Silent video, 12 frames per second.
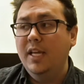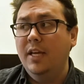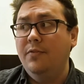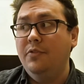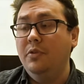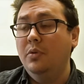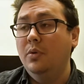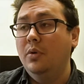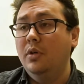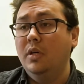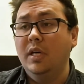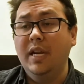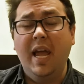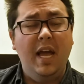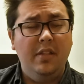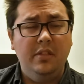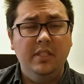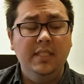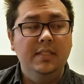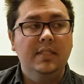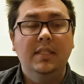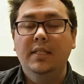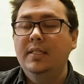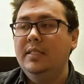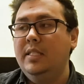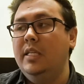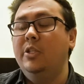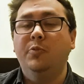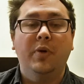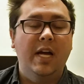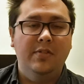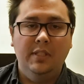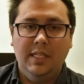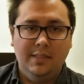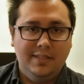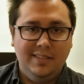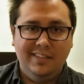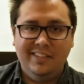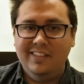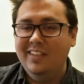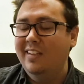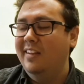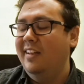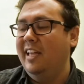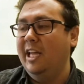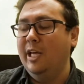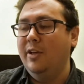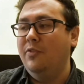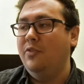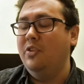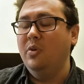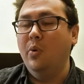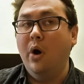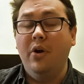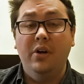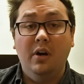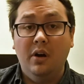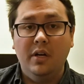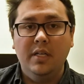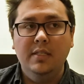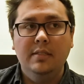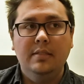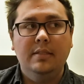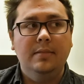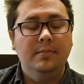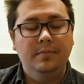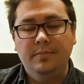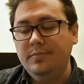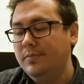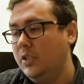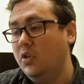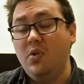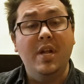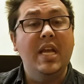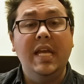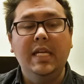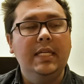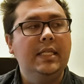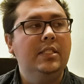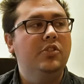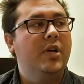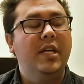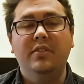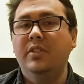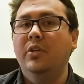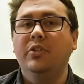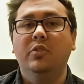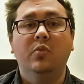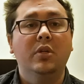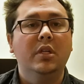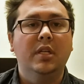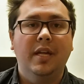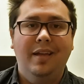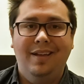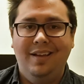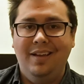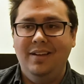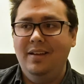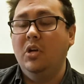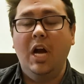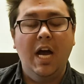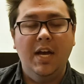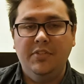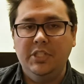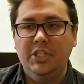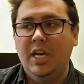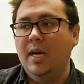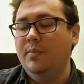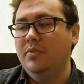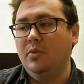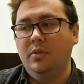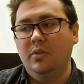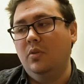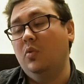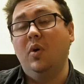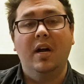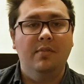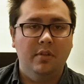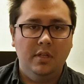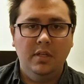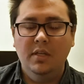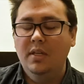If you're an athlete, teach private lessons. If you are an artist, create and try to sell your work at coffee shops or wherever.